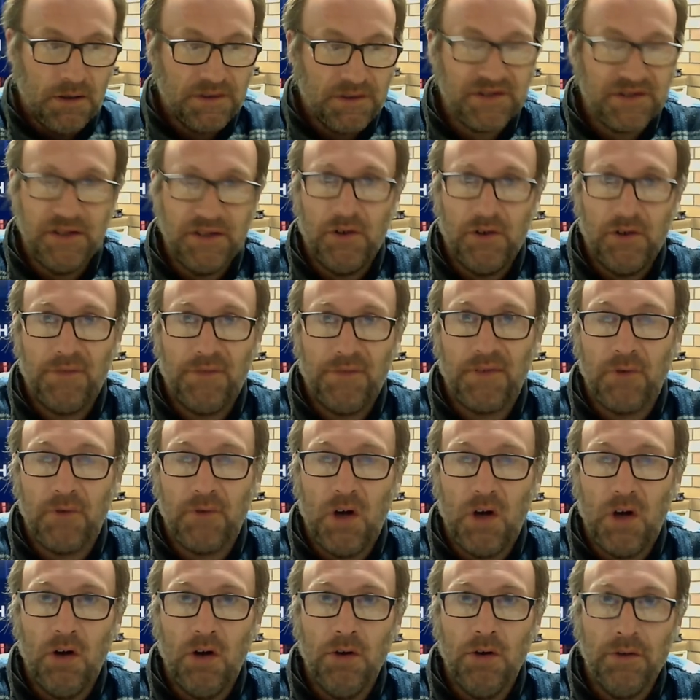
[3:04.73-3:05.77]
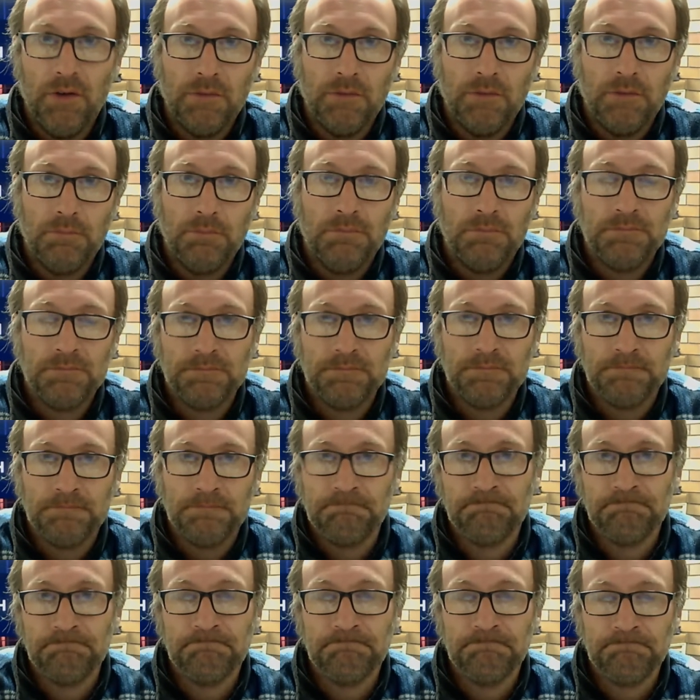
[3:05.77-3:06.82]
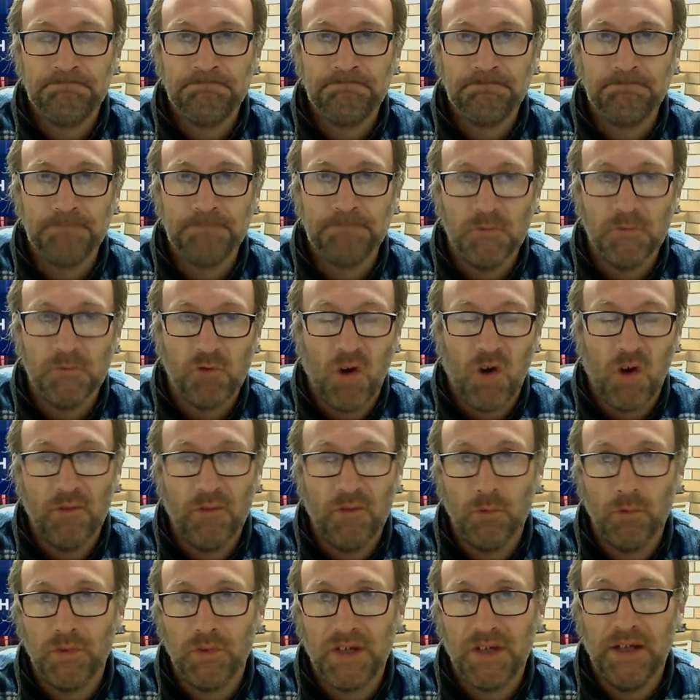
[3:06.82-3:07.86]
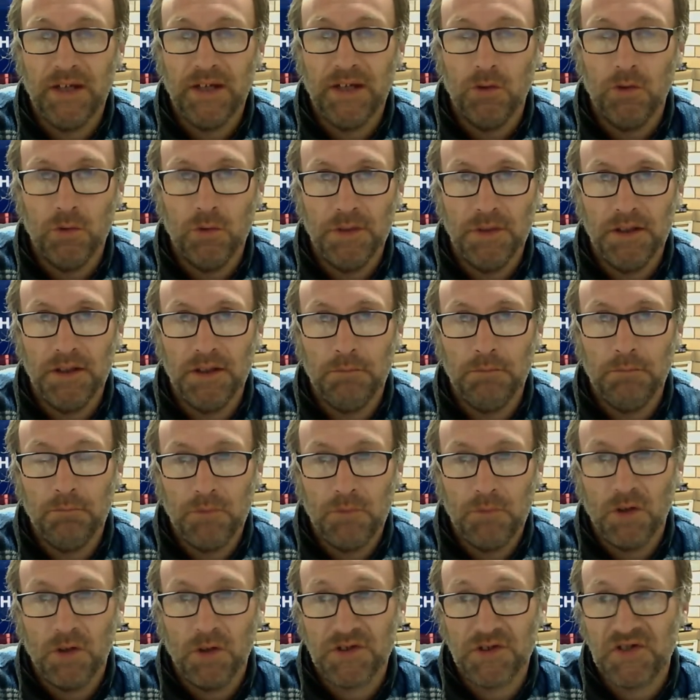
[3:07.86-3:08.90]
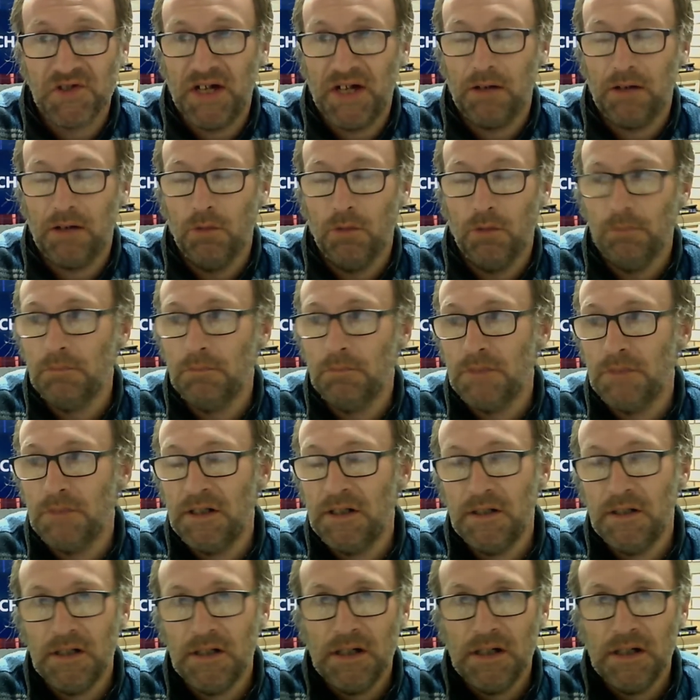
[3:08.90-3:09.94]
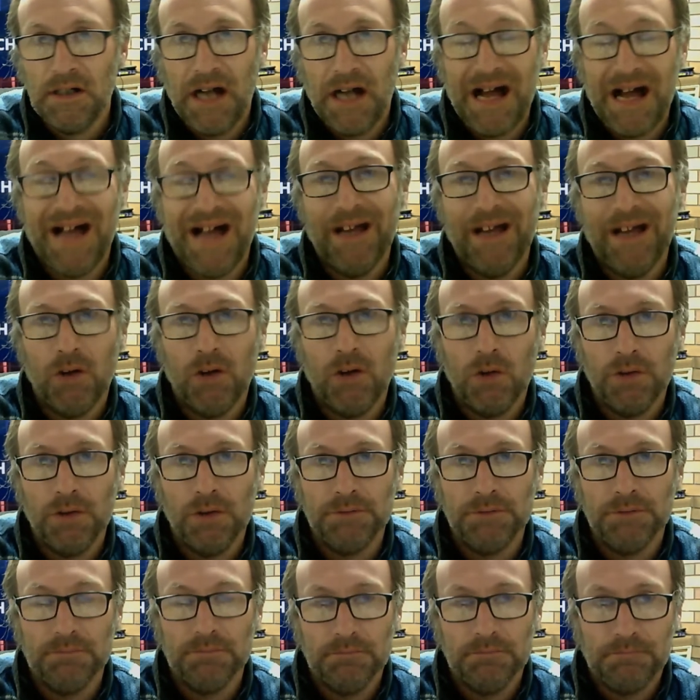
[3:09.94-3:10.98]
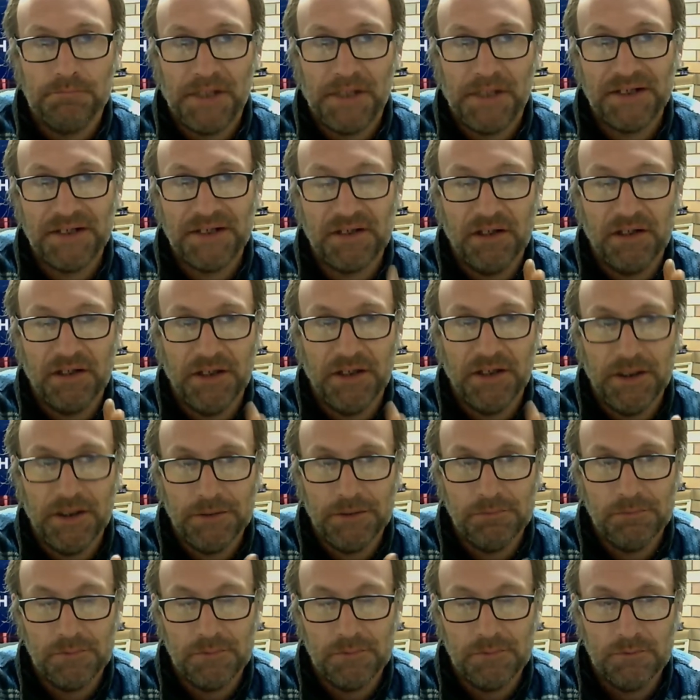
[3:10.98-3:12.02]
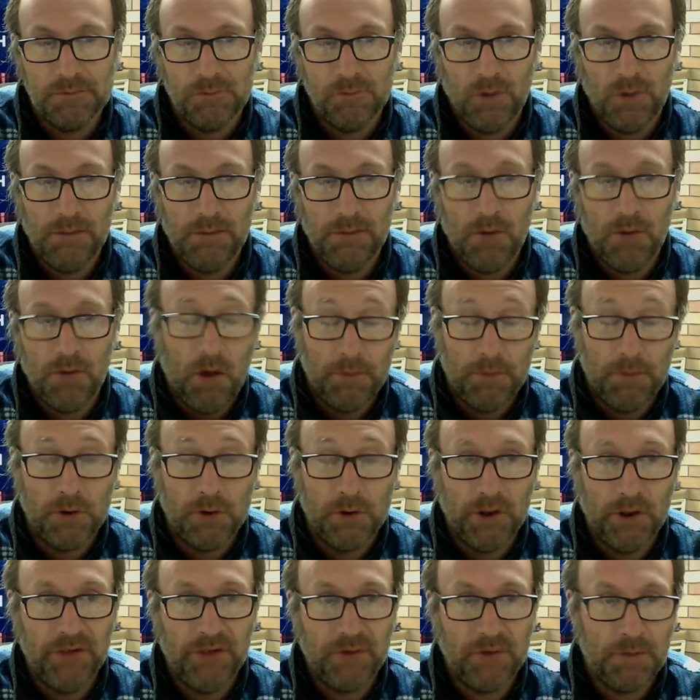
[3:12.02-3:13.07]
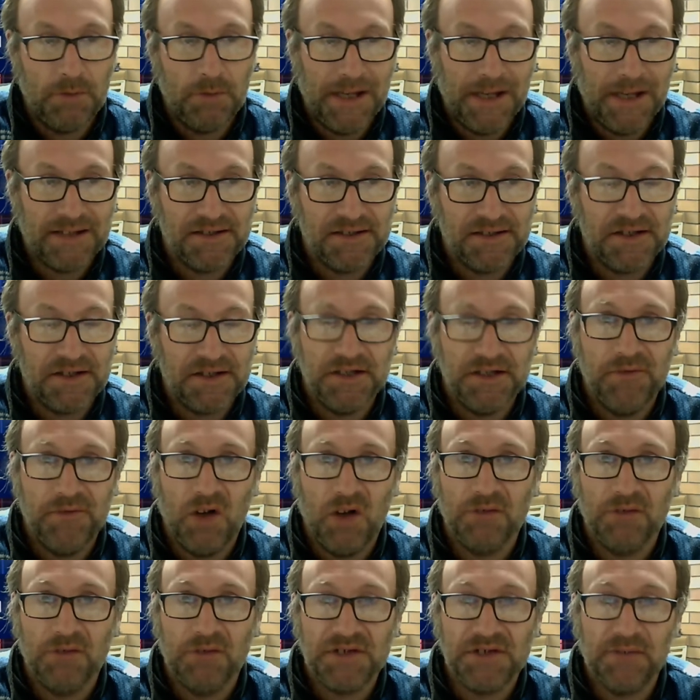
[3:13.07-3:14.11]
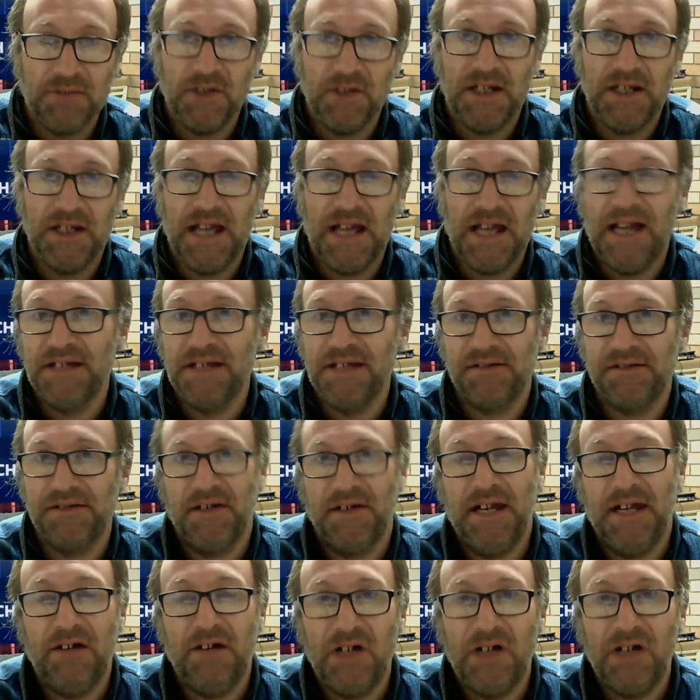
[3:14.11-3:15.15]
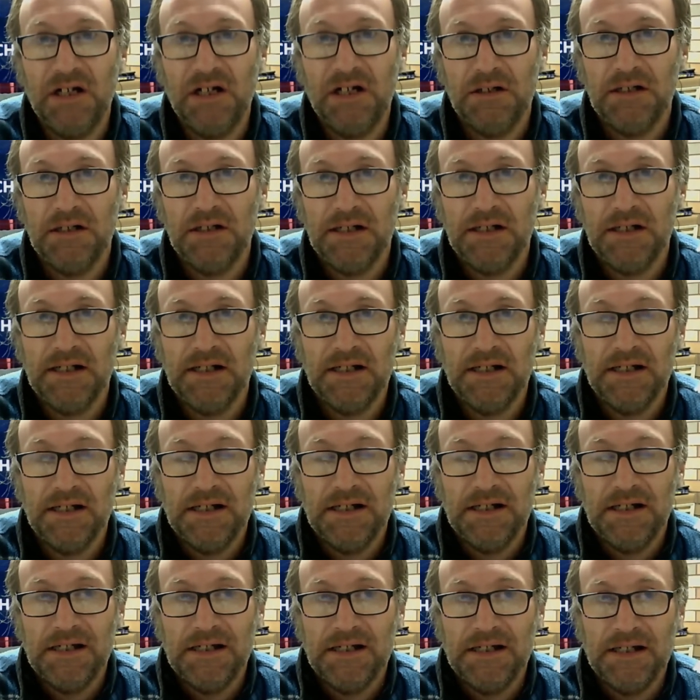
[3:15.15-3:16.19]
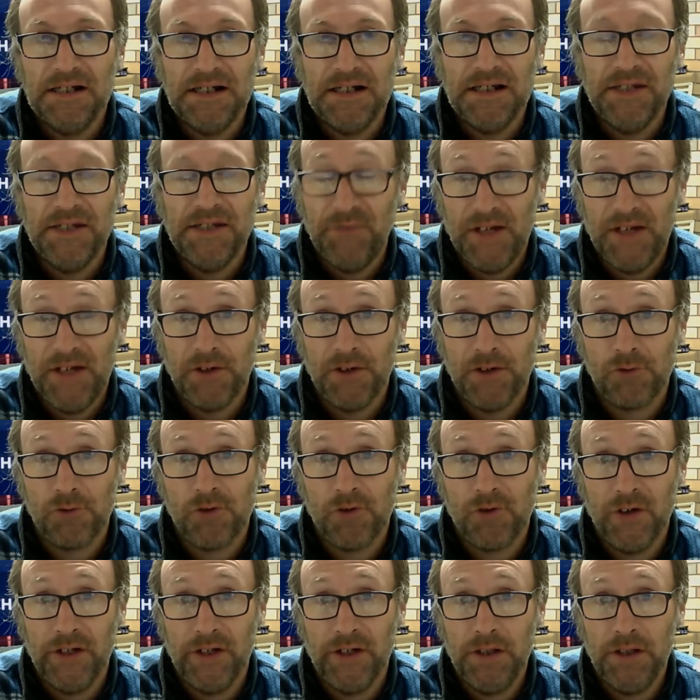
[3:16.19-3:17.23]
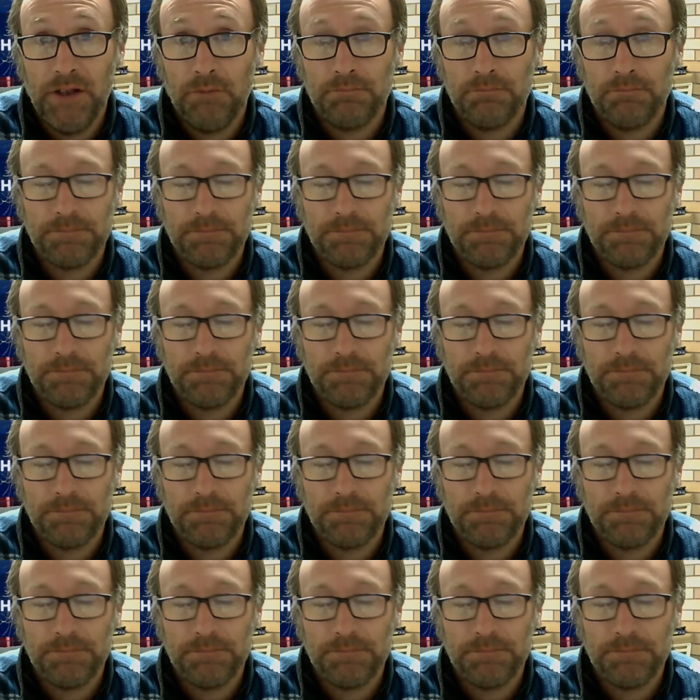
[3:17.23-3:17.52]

slid off the road and the driver was killed. He got stuck on hail and basically, I believe at about 65-70 k's an hour, he found a tree.